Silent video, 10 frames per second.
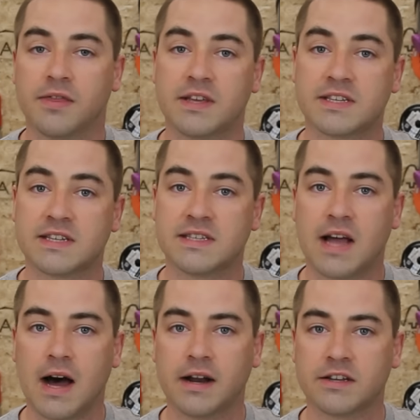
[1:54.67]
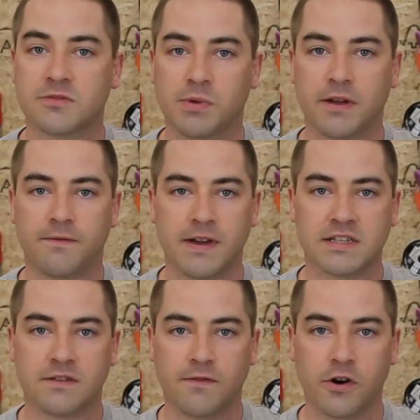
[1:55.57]
This is not a split
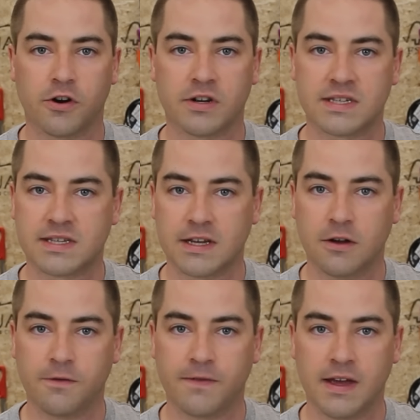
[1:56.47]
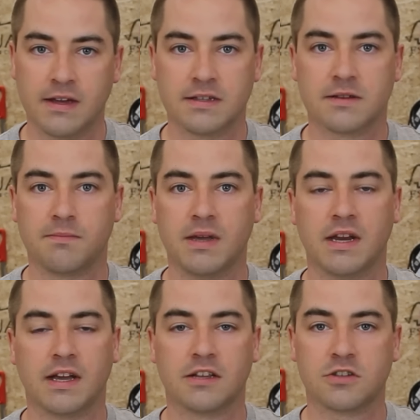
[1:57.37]
phase inverter. It's single phase,
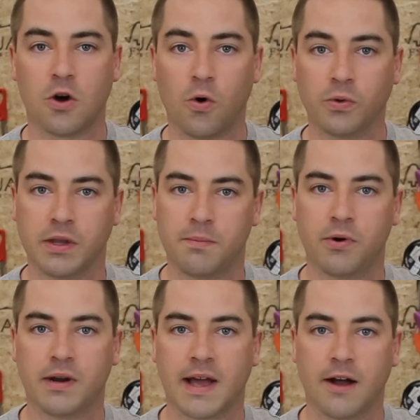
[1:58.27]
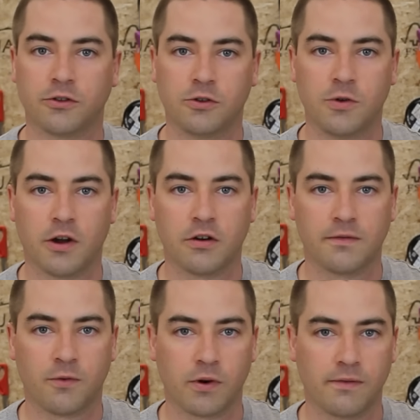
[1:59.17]
meaning it's only putting out
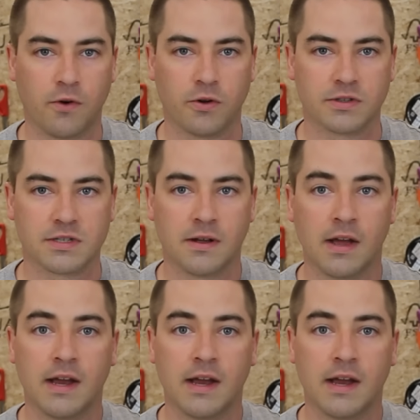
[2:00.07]
240 volts.